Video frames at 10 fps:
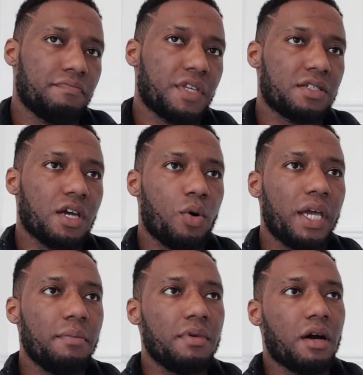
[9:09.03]
This girl
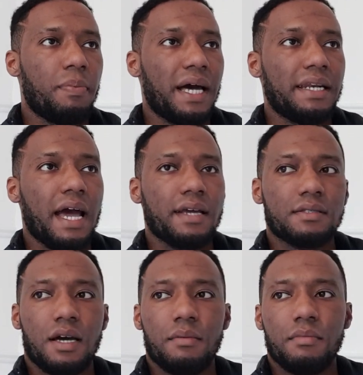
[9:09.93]
hit me up at night
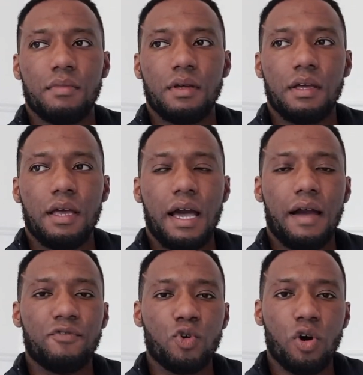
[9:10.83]
time.
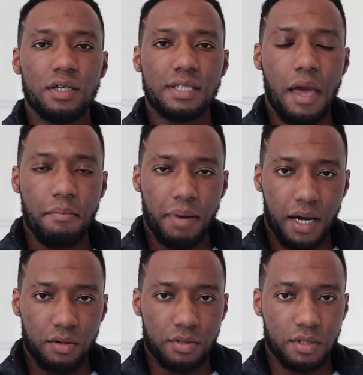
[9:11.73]
Have you got ten
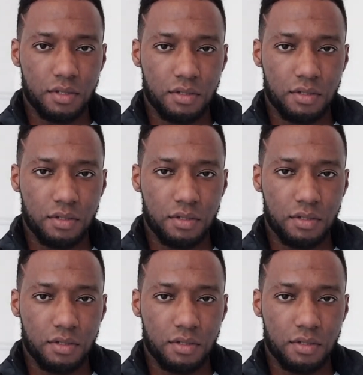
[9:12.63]
pound?